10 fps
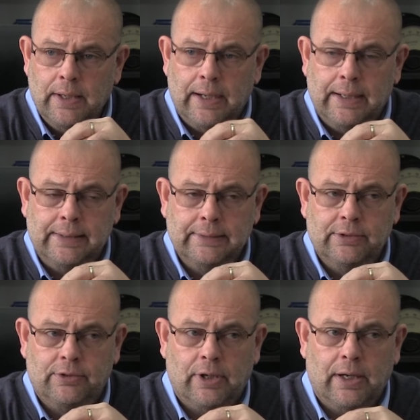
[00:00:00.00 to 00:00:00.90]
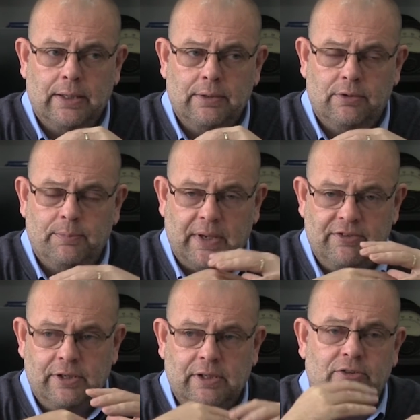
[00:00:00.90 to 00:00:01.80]
and
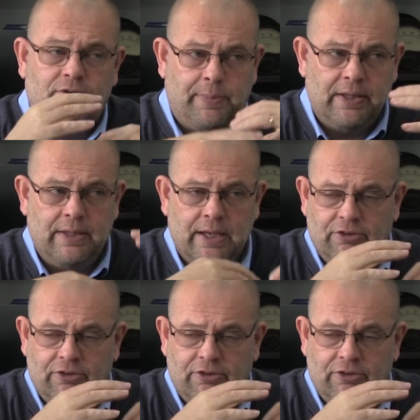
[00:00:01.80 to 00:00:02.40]
basically spread the